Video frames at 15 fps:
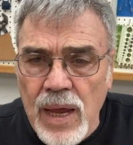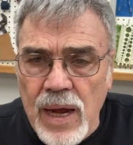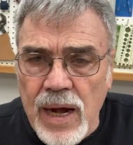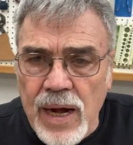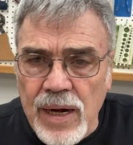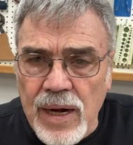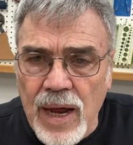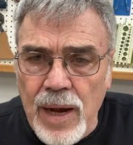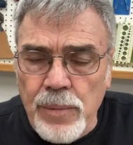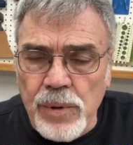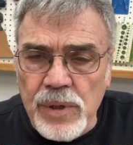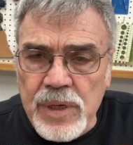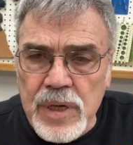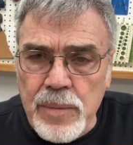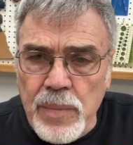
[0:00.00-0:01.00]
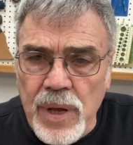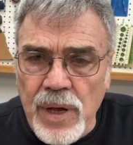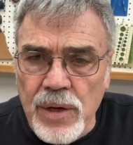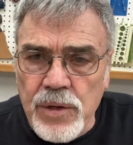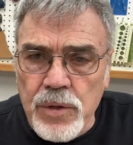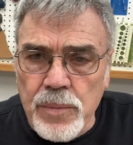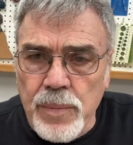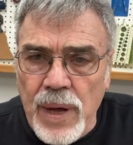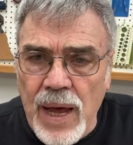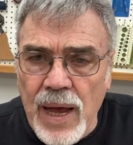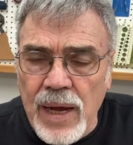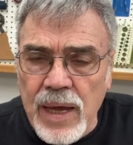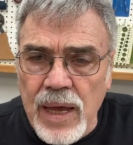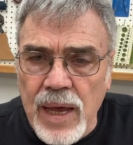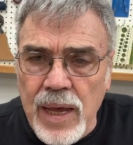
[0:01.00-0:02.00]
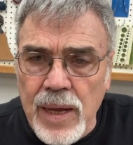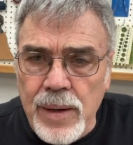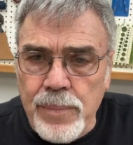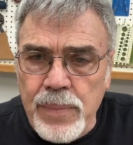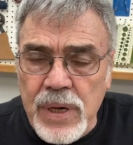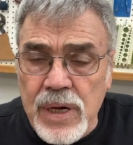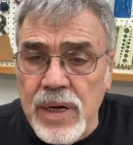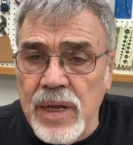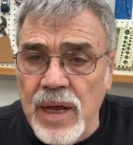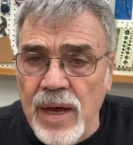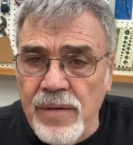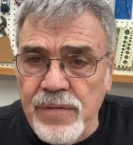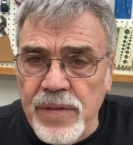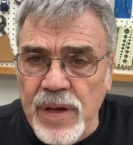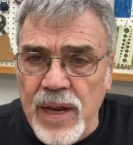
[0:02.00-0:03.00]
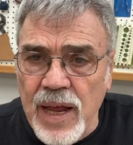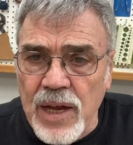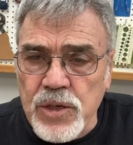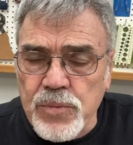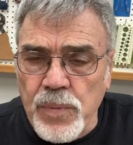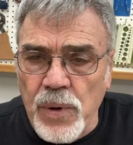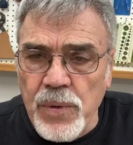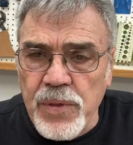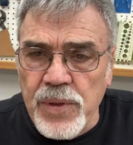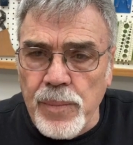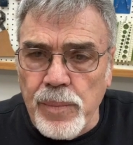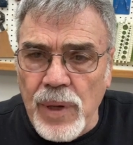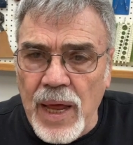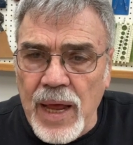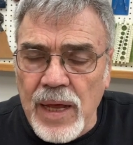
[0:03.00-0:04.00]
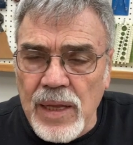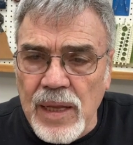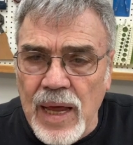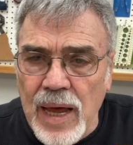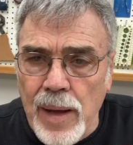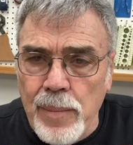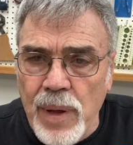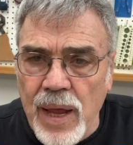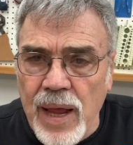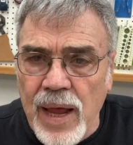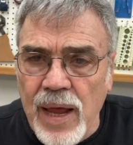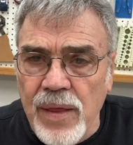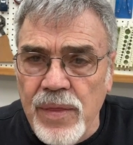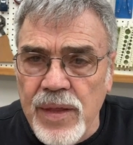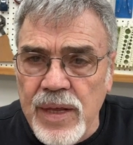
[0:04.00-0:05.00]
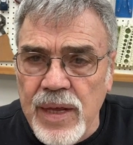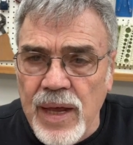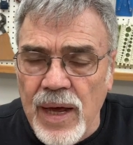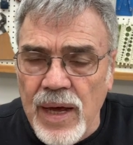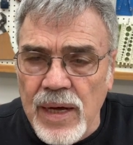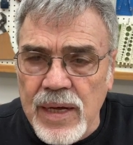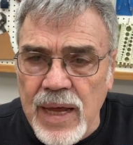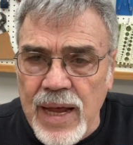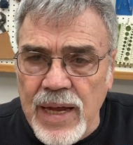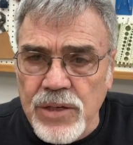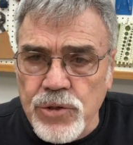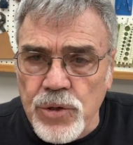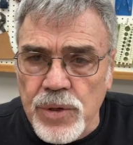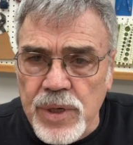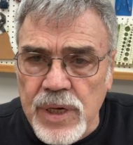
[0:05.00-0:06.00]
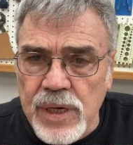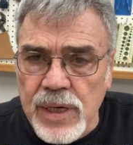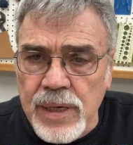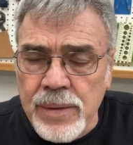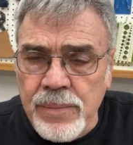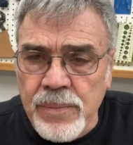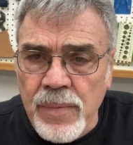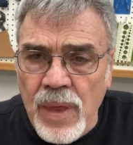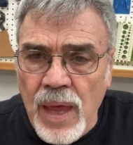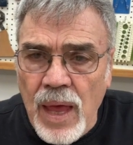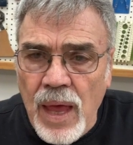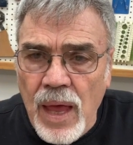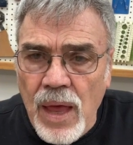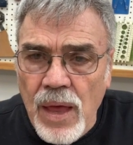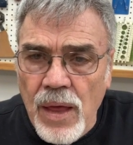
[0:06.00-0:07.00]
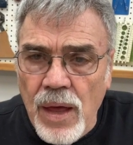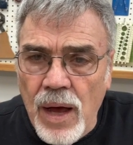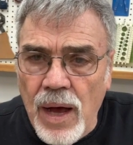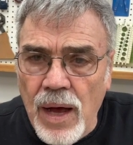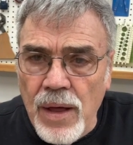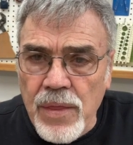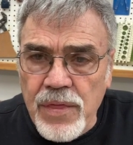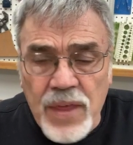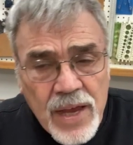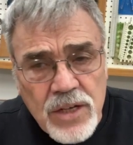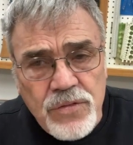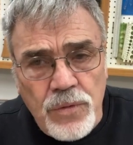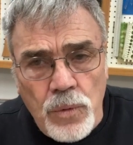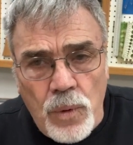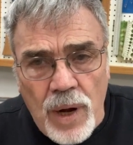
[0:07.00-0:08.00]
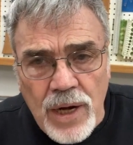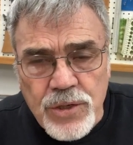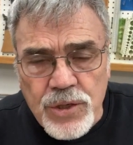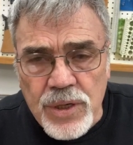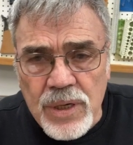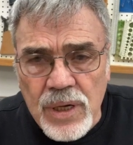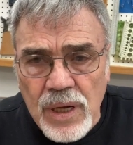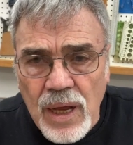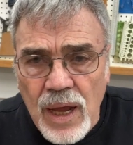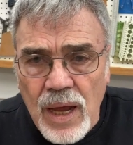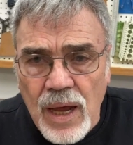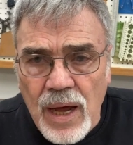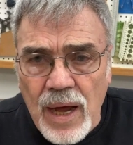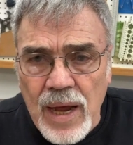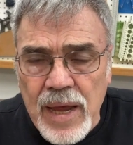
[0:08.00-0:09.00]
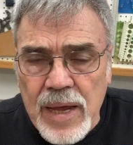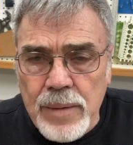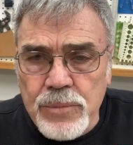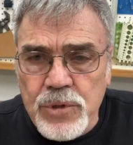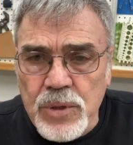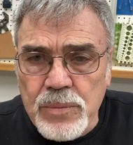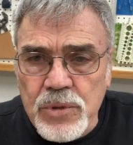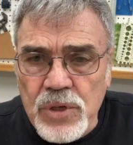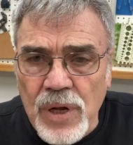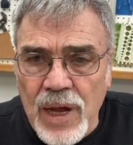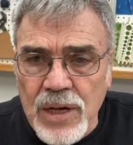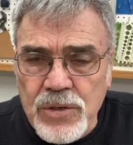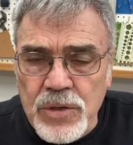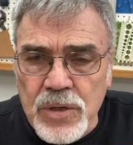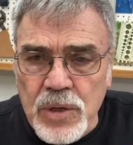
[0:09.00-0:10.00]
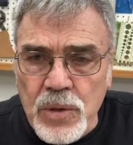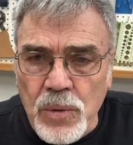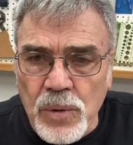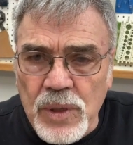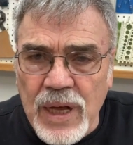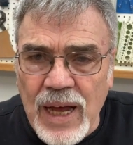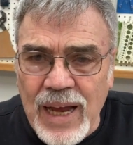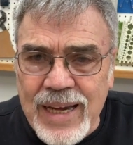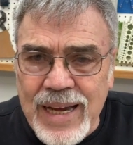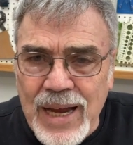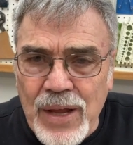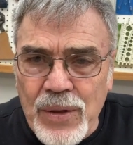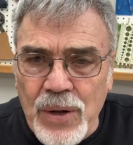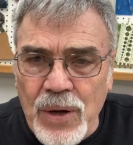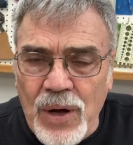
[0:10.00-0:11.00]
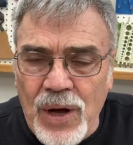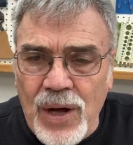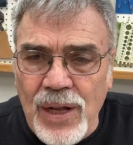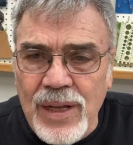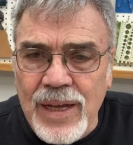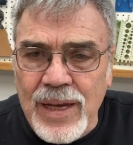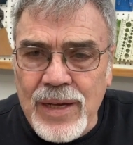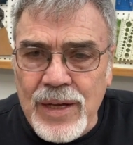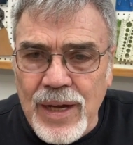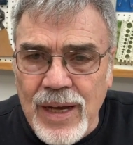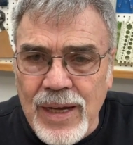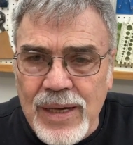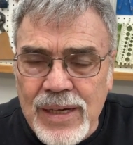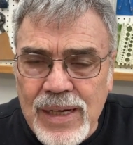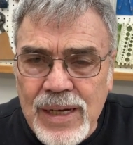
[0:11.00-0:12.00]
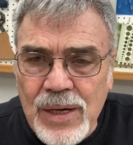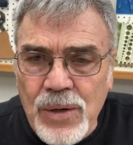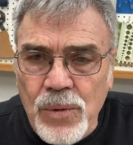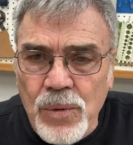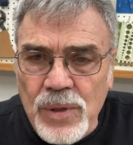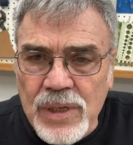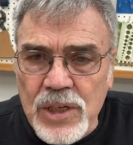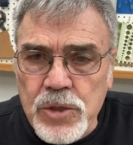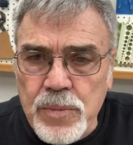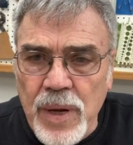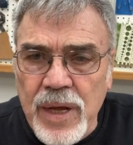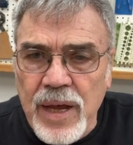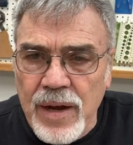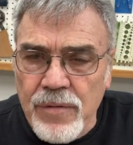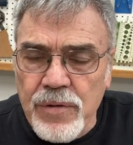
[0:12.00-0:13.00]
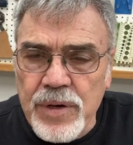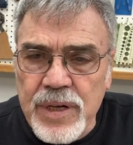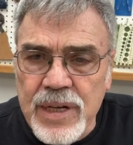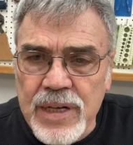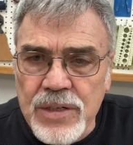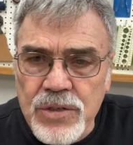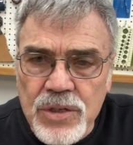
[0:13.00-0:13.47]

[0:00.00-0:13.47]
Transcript: and I will email you back a PDF that has both the blank lab and the answer key. Thanks for watching. I am Jim Slosson, the old guy down the hall, and let's make every kid